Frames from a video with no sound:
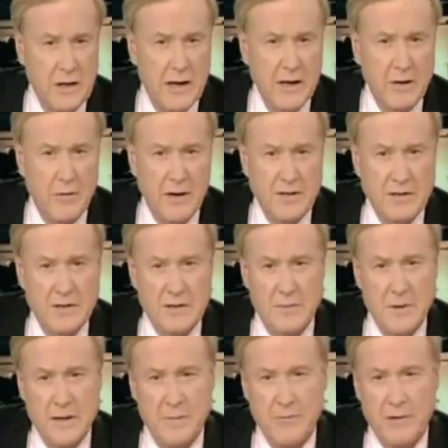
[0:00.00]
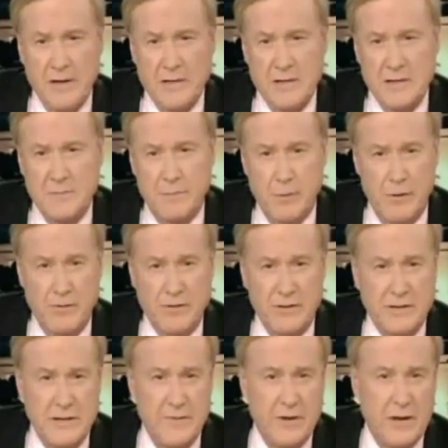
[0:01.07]
Nutty questions about the president's birth
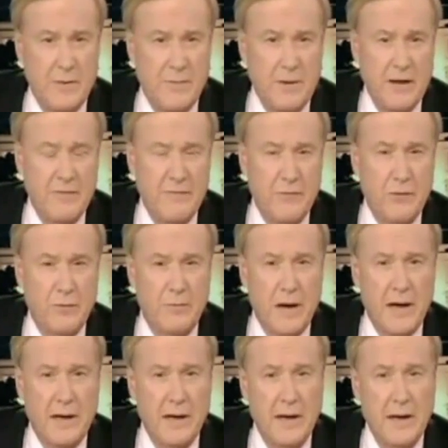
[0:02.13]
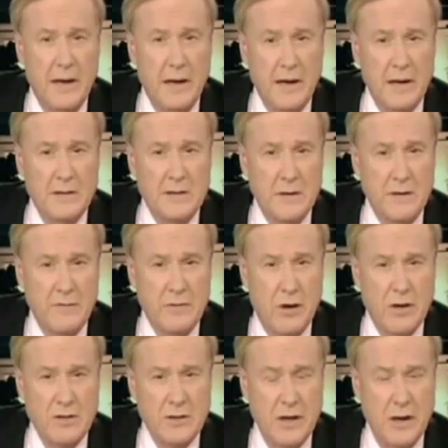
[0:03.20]
certificate are being fueled by conservative
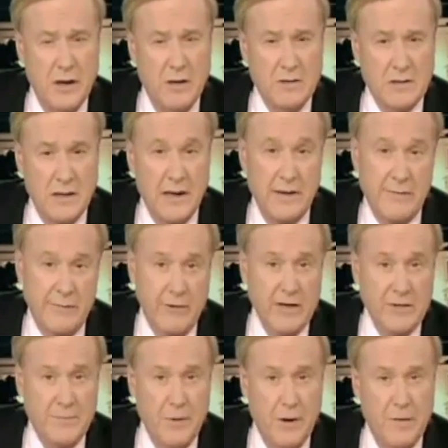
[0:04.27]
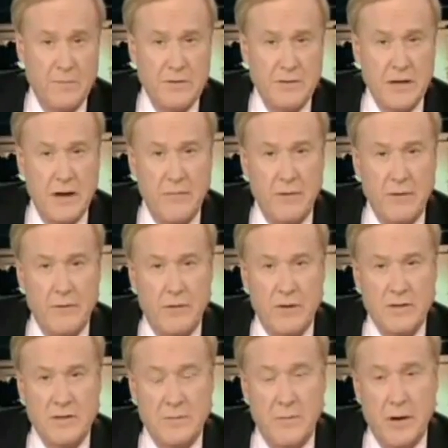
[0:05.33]
talk show hosts like rushbo himself, and of
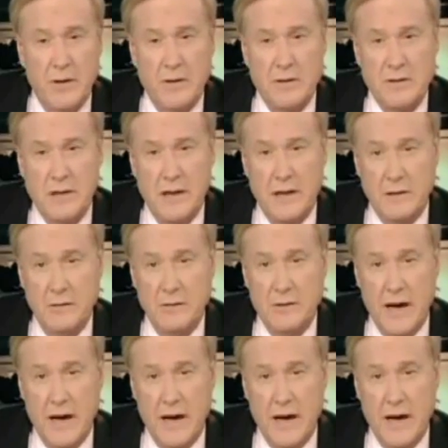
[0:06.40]
course some others like Lou